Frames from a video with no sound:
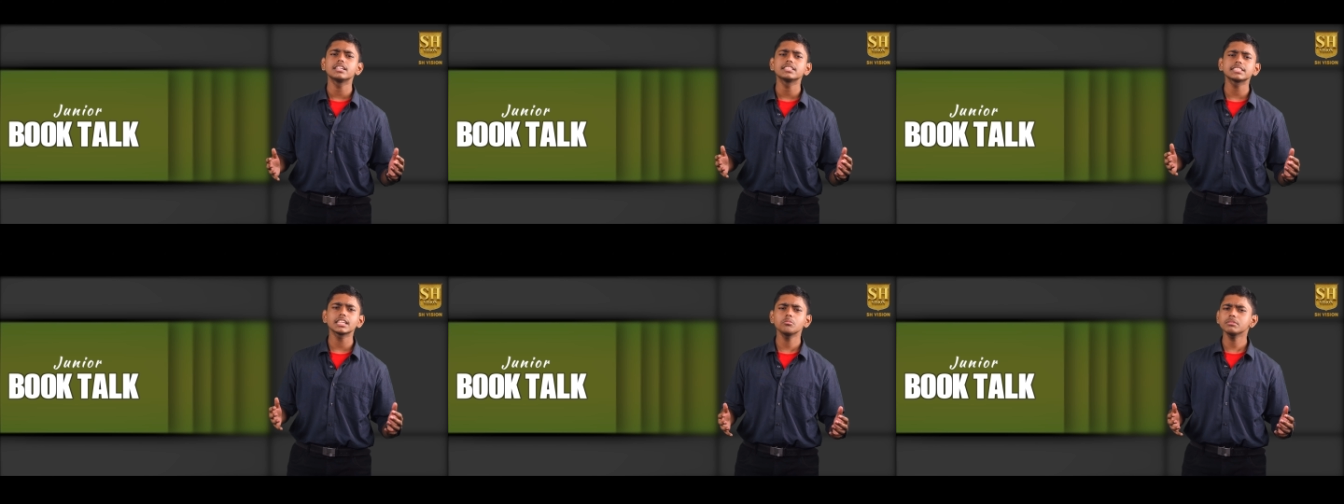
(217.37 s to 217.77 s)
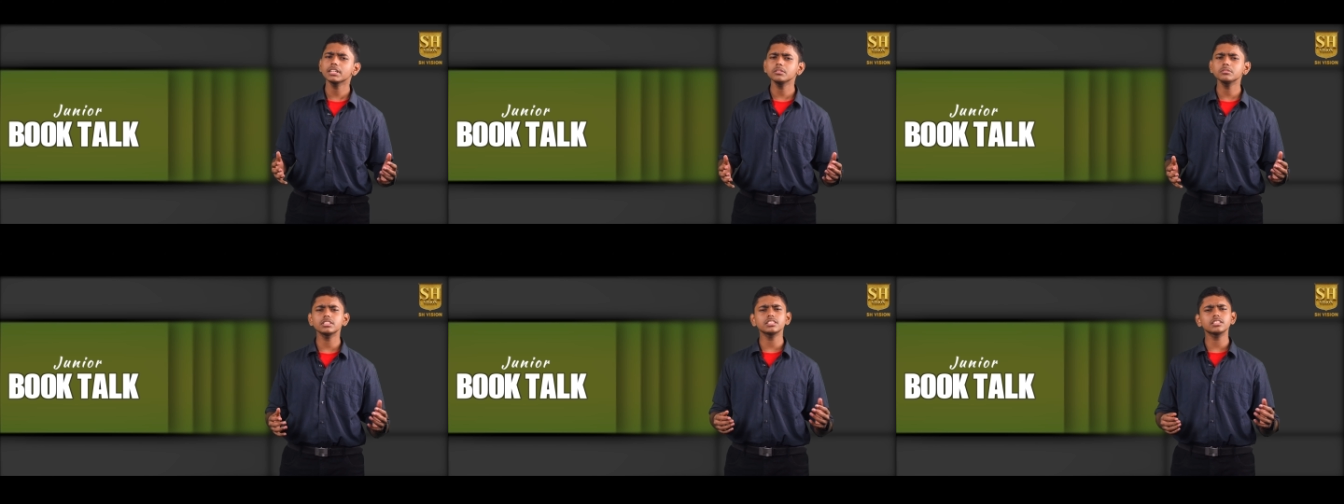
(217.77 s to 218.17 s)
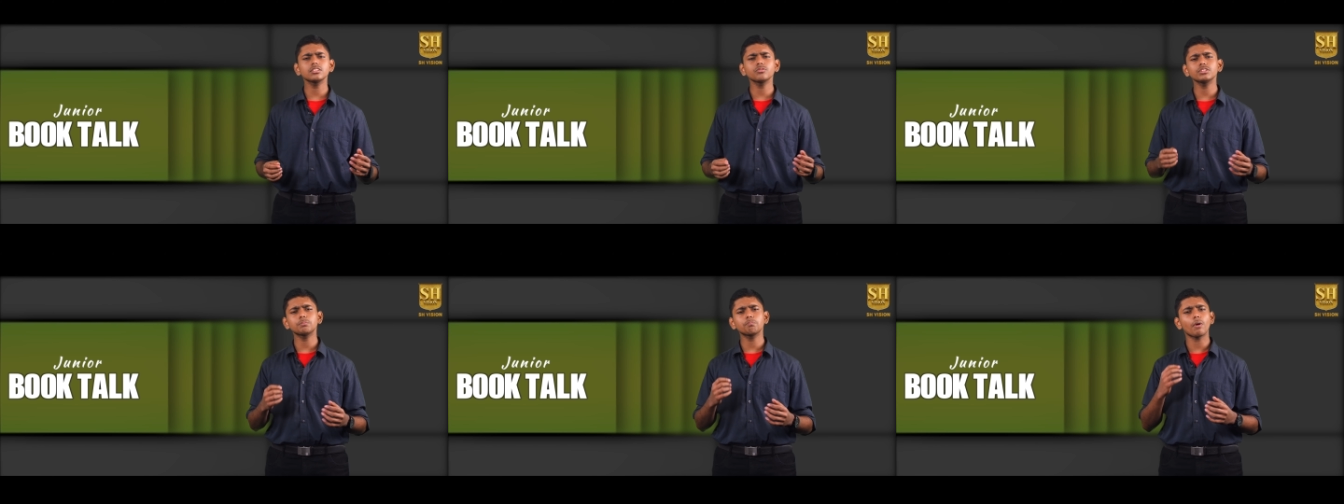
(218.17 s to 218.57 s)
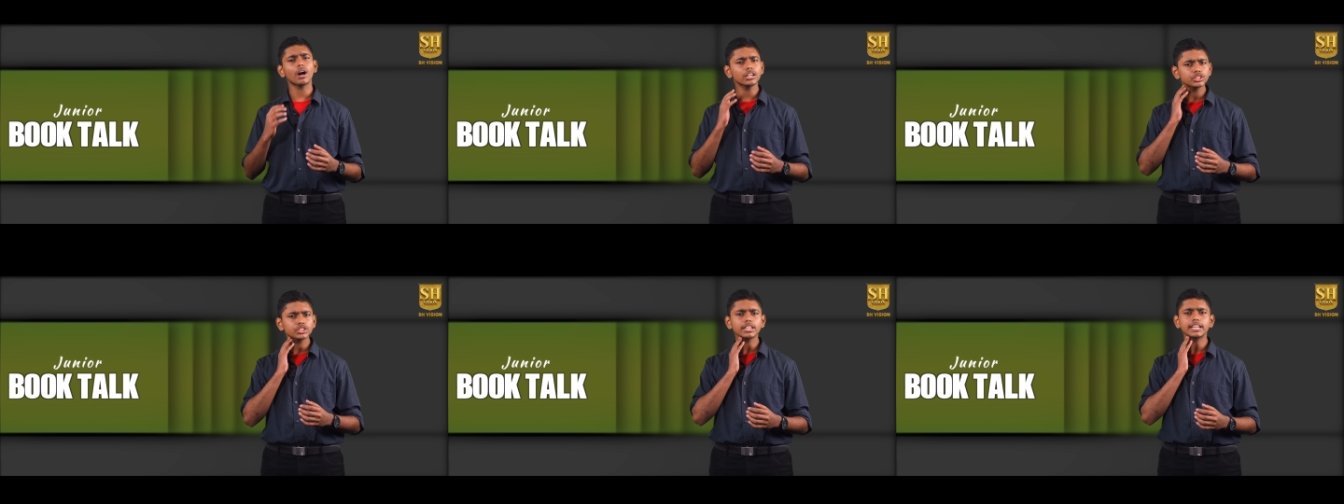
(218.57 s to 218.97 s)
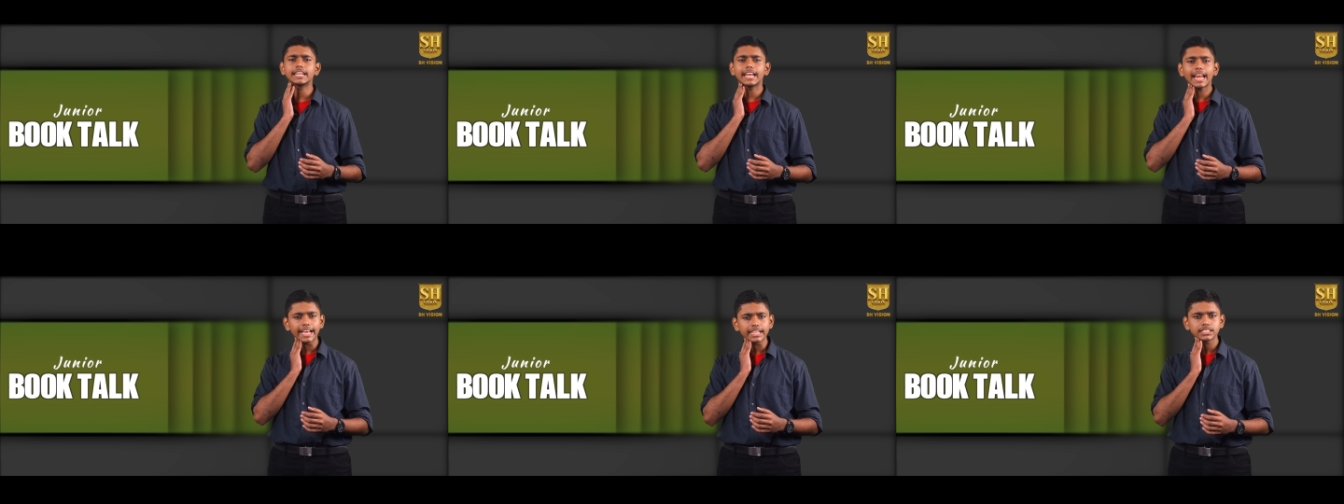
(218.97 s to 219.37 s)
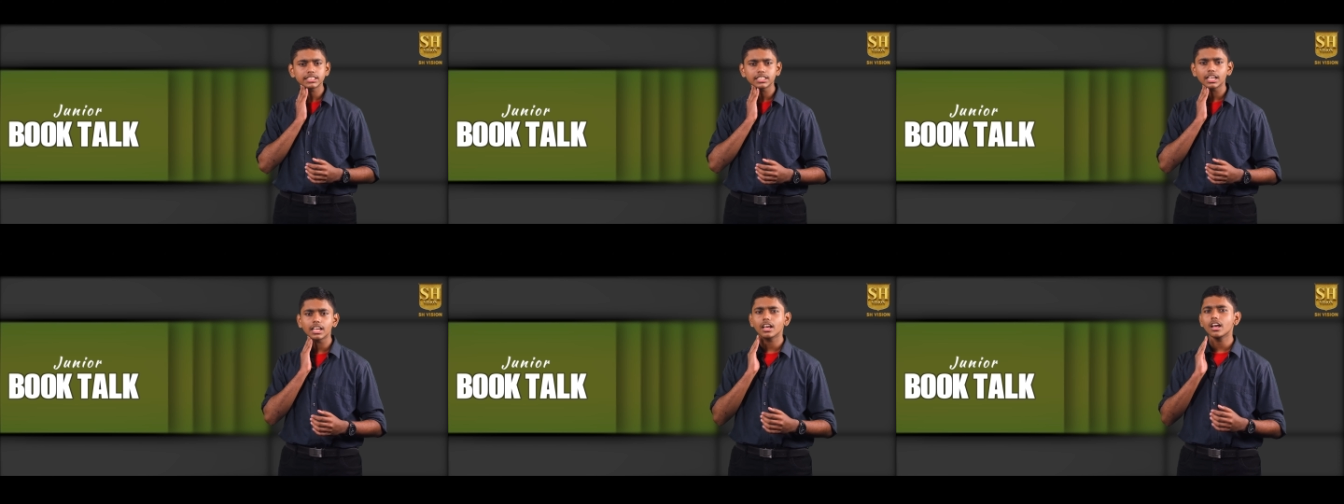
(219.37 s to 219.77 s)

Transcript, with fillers: sometimes written with punctured necks.